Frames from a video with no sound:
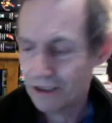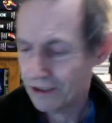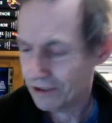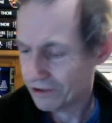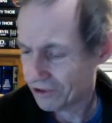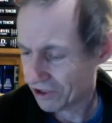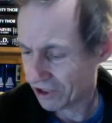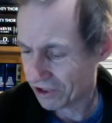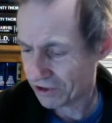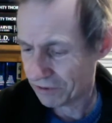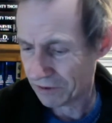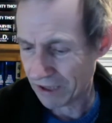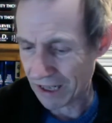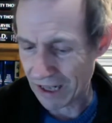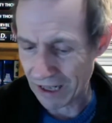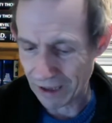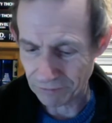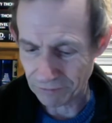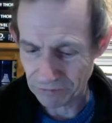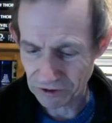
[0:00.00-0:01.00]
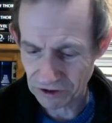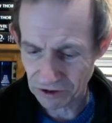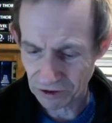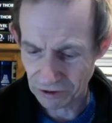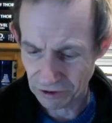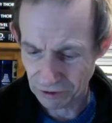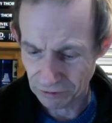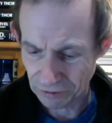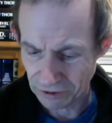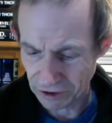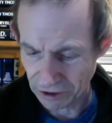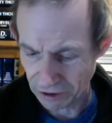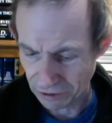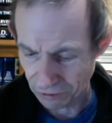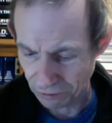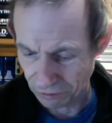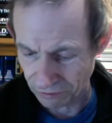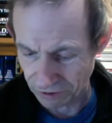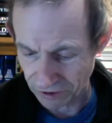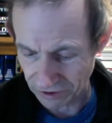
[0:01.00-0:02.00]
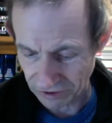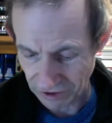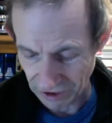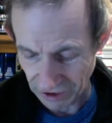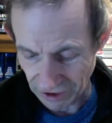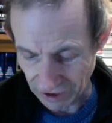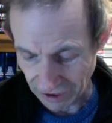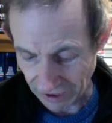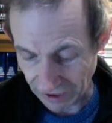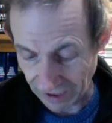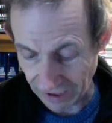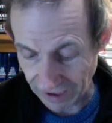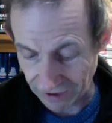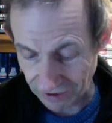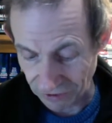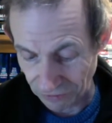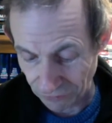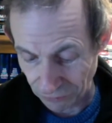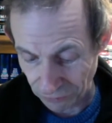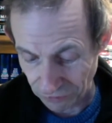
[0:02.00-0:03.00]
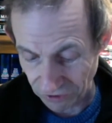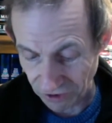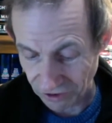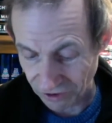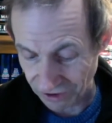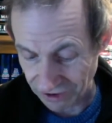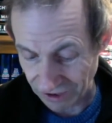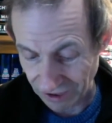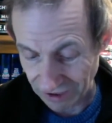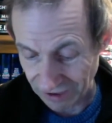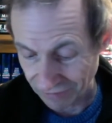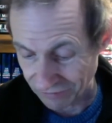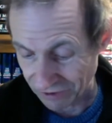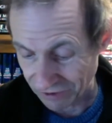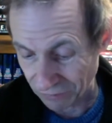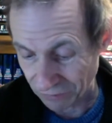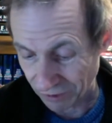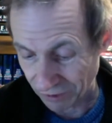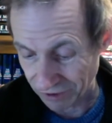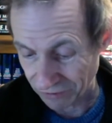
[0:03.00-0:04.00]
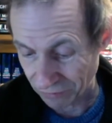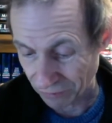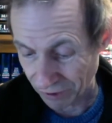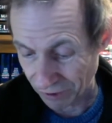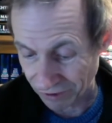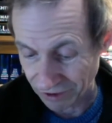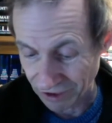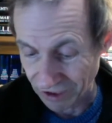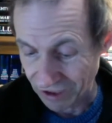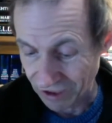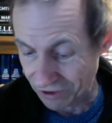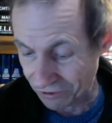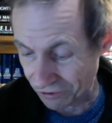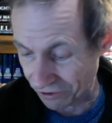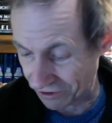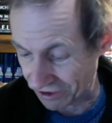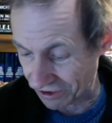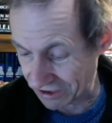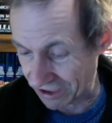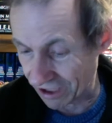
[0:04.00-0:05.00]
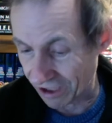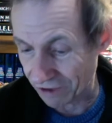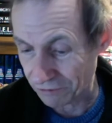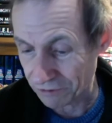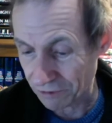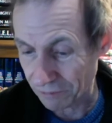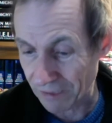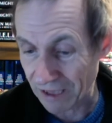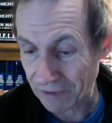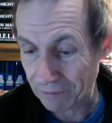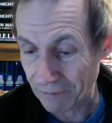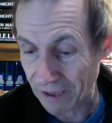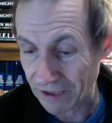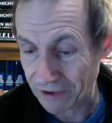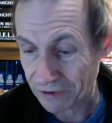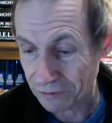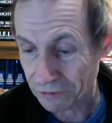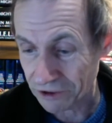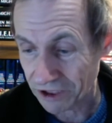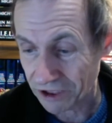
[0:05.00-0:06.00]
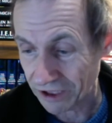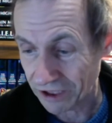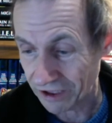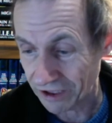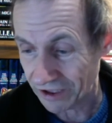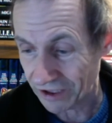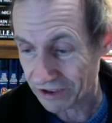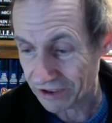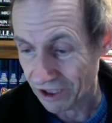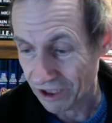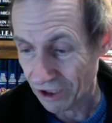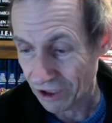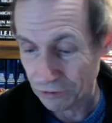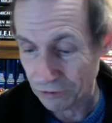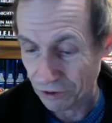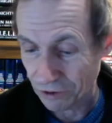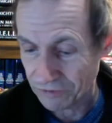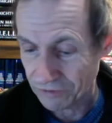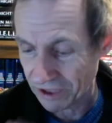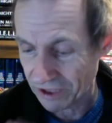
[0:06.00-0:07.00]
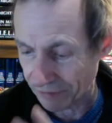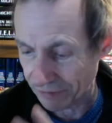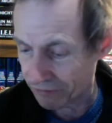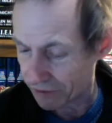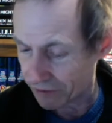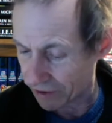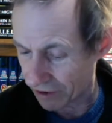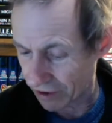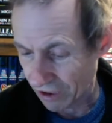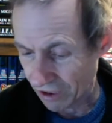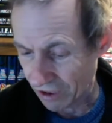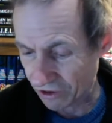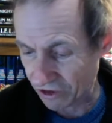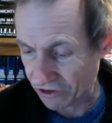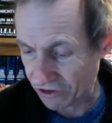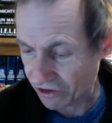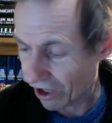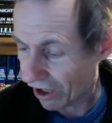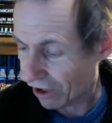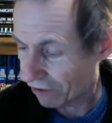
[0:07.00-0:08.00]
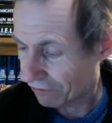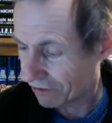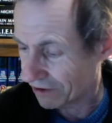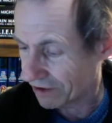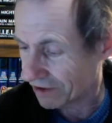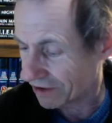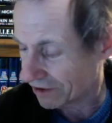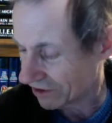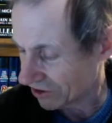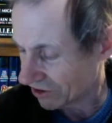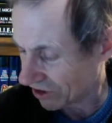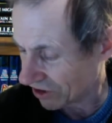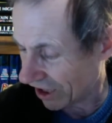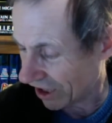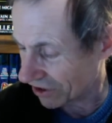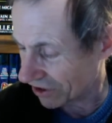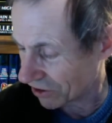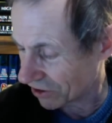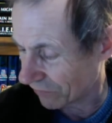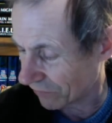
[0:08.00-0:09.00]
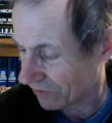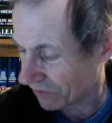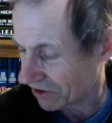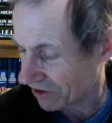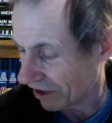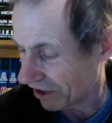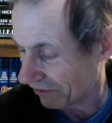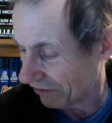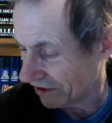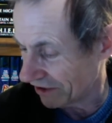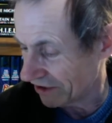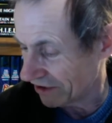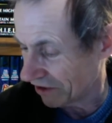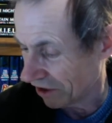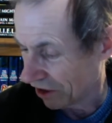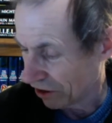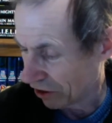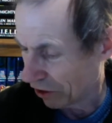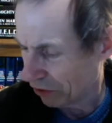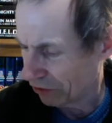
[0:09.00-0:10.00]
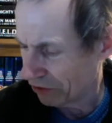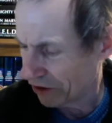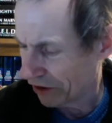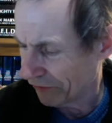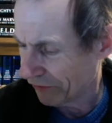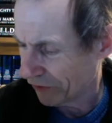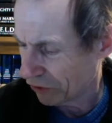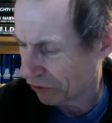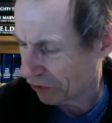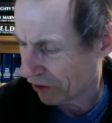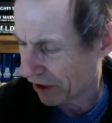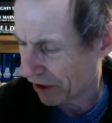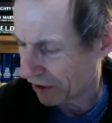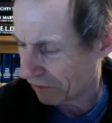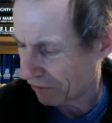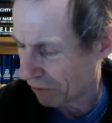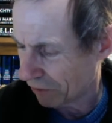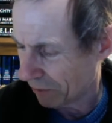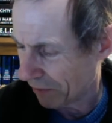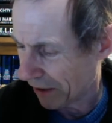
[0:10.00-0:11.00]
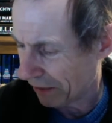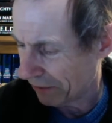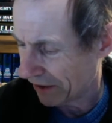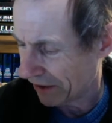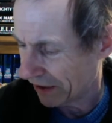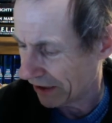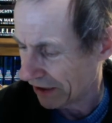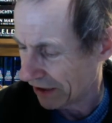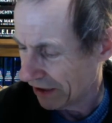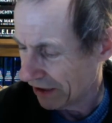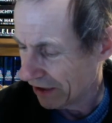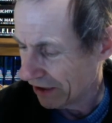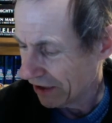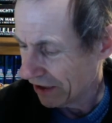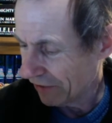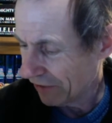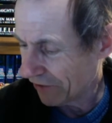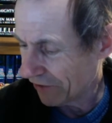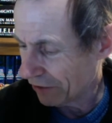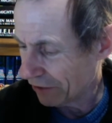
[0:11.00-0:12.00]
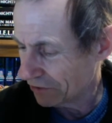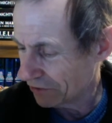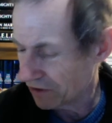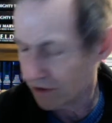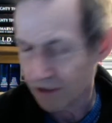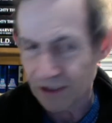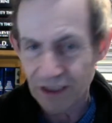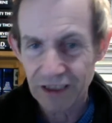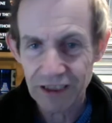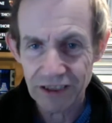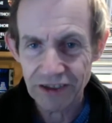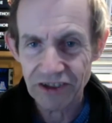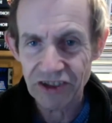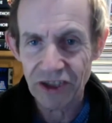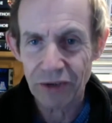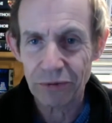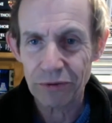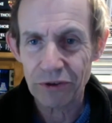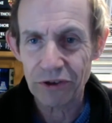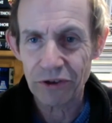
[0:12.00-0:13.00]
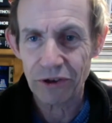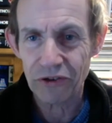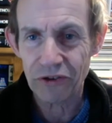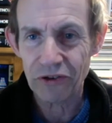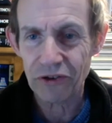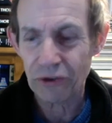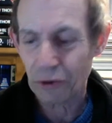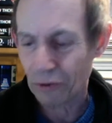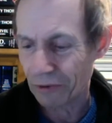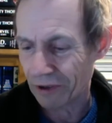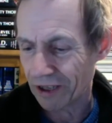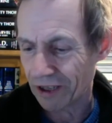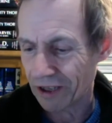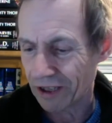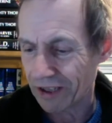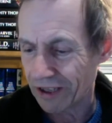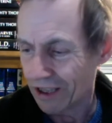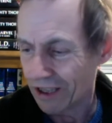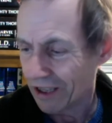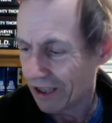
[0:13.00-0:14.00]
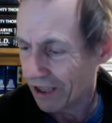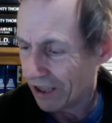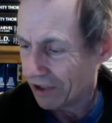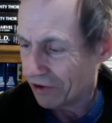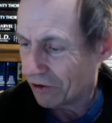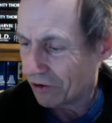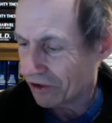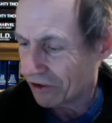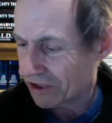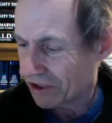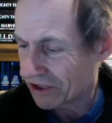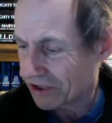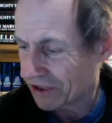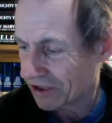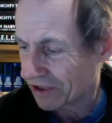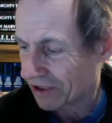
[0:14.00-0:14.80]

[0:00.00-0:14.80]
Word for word: Just absolutely glorious. And you've also got, I love this one as well, you've got this guy who's a mathematical genius, who's obviously having the tyrant, starts off as tyrant, he's long live the Trigan Republic. If those, and it's so on, you've got the storyline, and you've got this,